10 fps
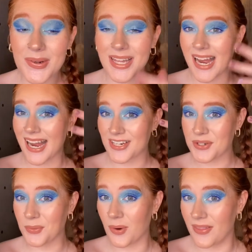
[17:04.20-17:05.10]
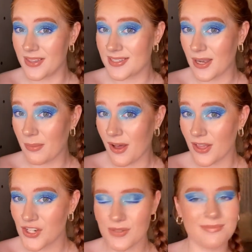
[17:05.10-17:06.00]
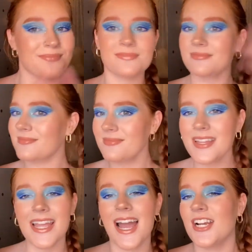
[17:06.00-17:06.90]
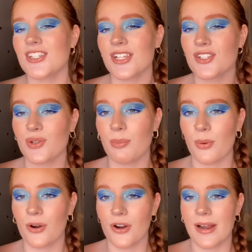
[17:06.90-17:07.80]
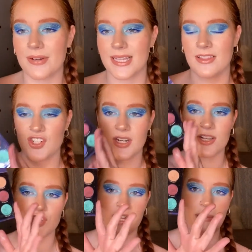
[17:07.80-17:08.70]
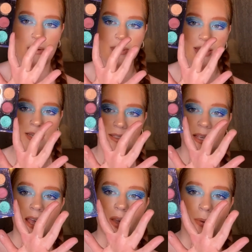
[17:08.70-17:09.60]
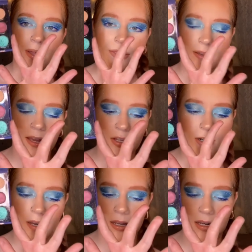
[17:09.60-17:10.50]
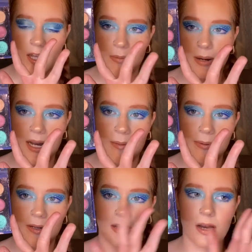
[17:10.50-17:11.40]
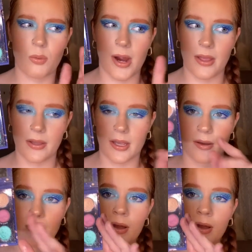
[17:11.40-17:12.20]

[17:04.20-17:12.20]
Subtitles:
Like I actually won this nail polish. I just support her in everything that she does. She came out with this with Colourpop a while ago.